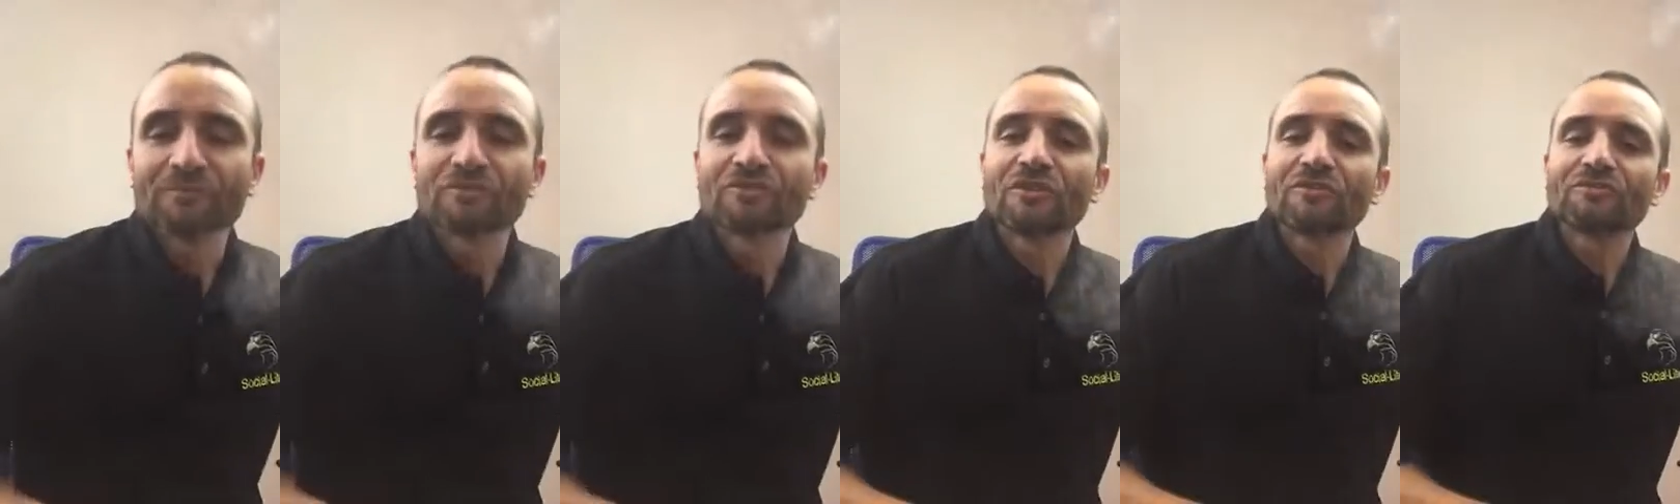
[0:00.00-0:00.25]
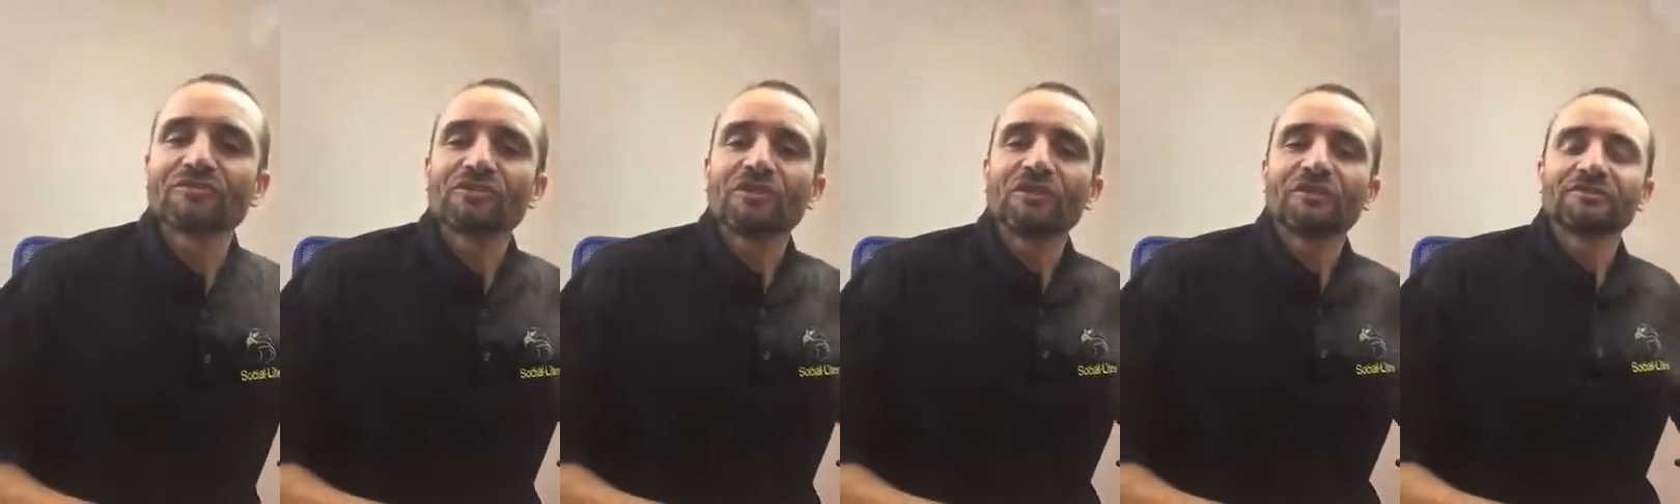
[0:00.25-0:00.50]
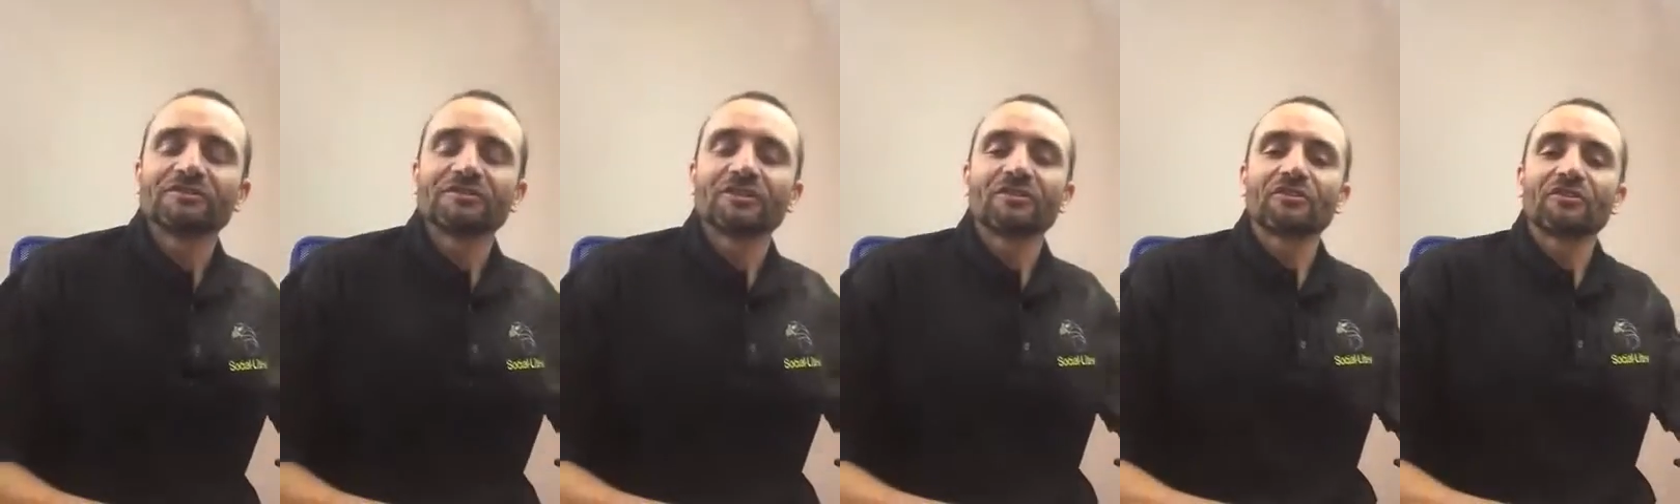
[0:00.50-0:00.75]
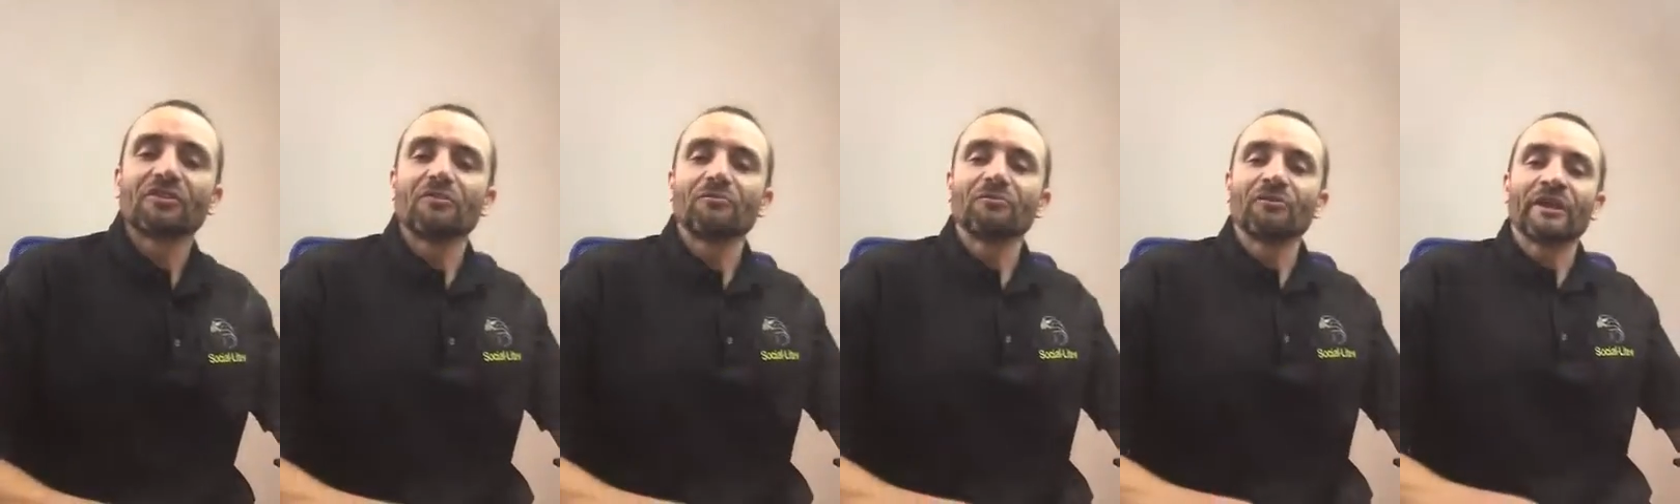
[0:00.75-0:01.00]

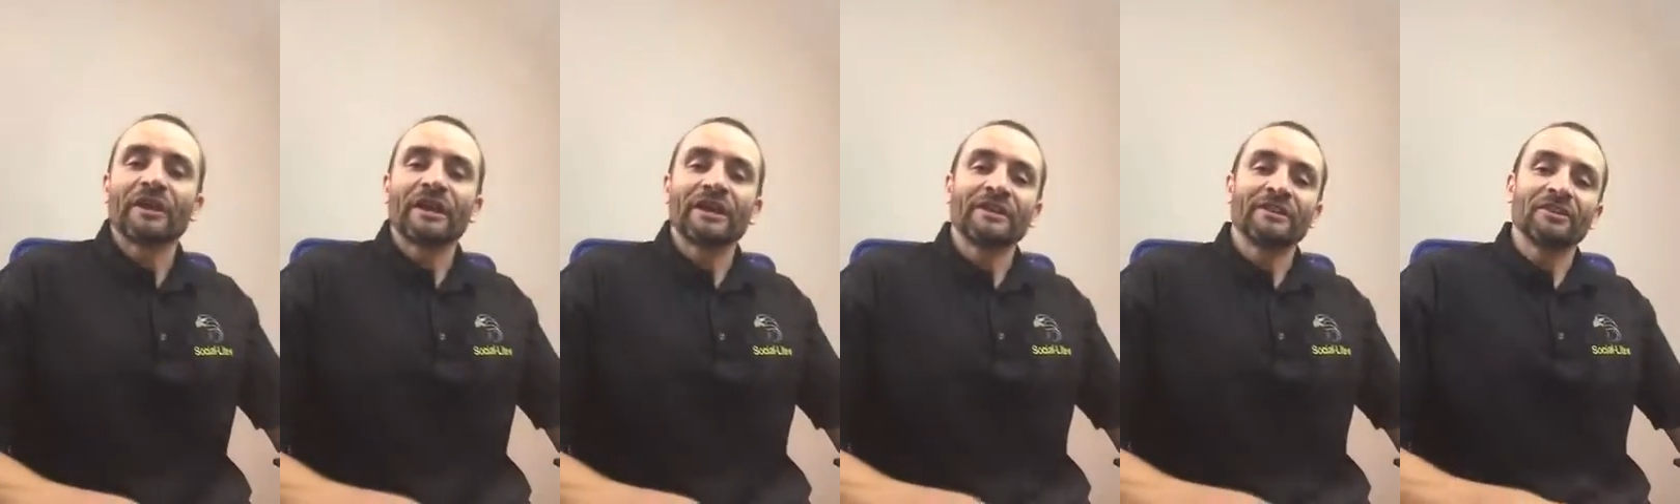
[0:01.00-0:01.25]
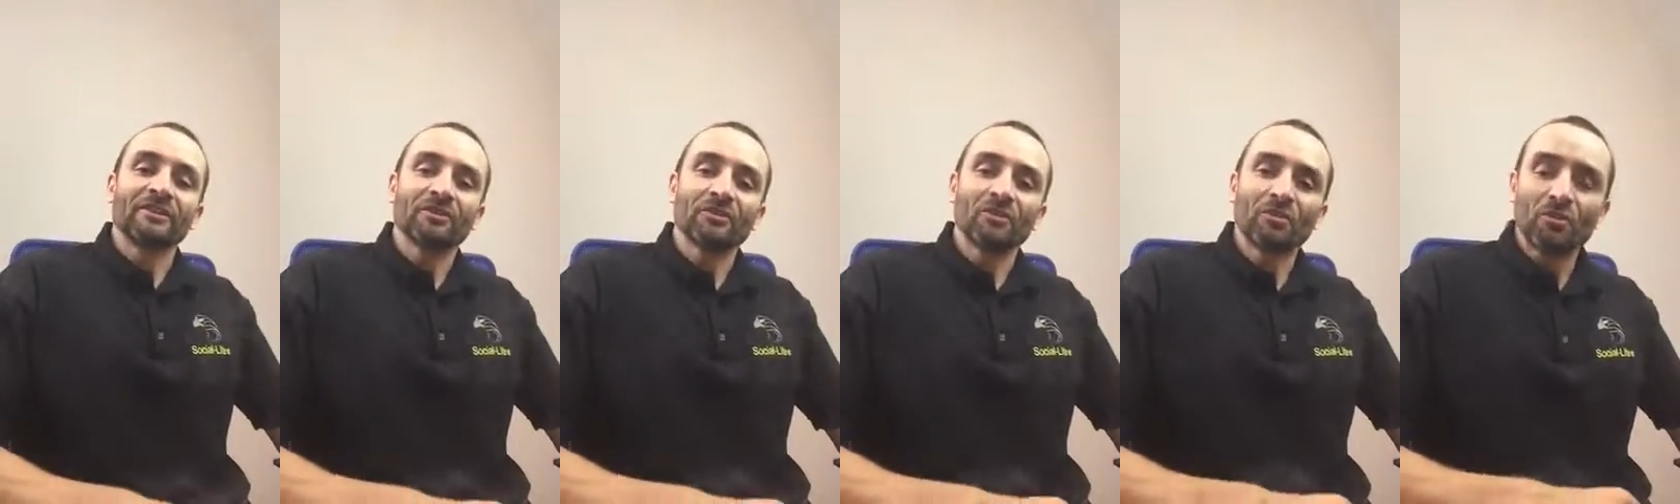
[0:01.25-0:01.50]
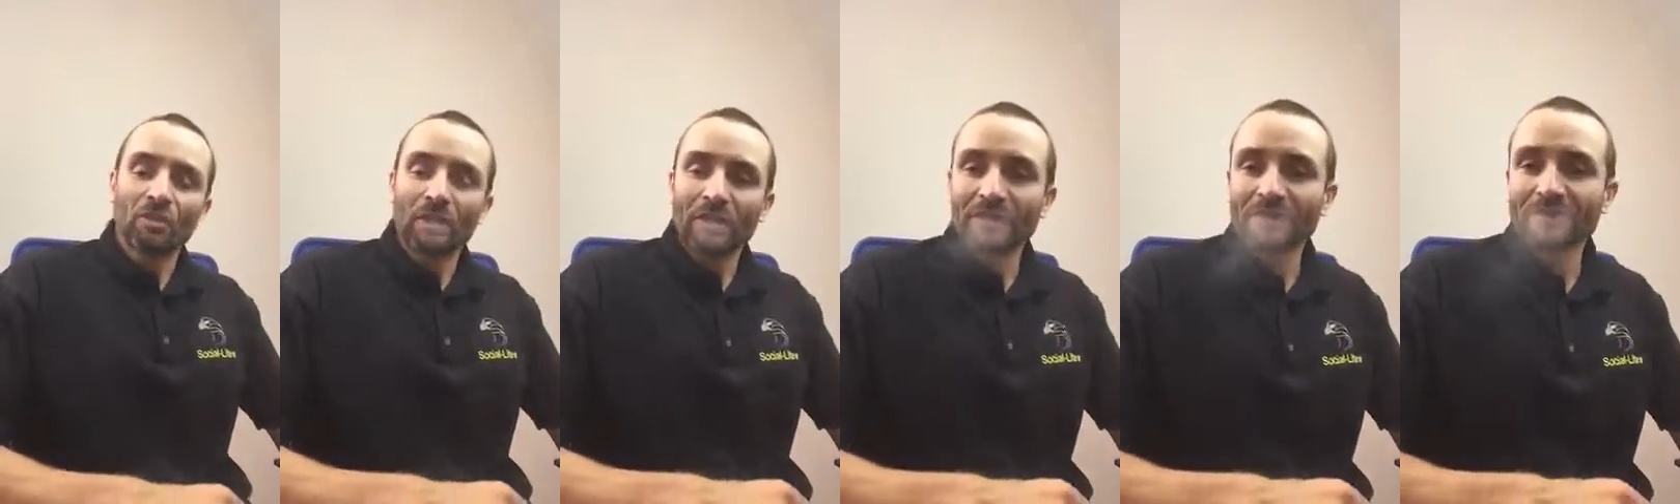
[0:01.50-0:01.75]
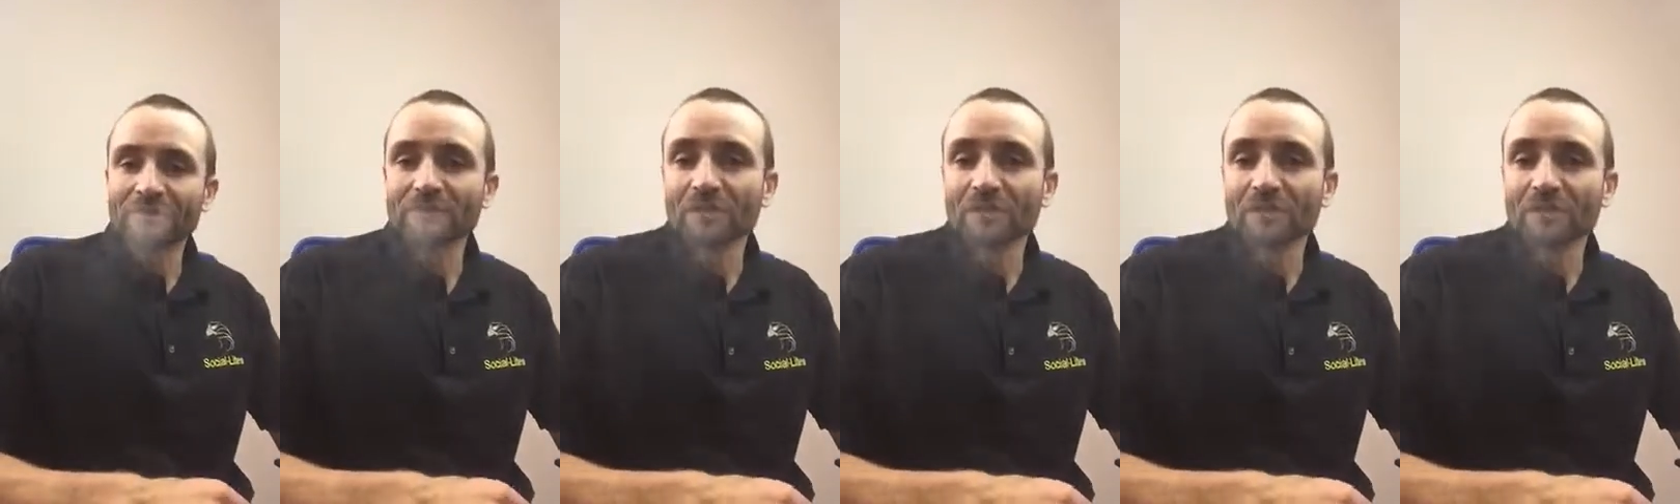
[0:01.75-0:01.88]
socialise.com.au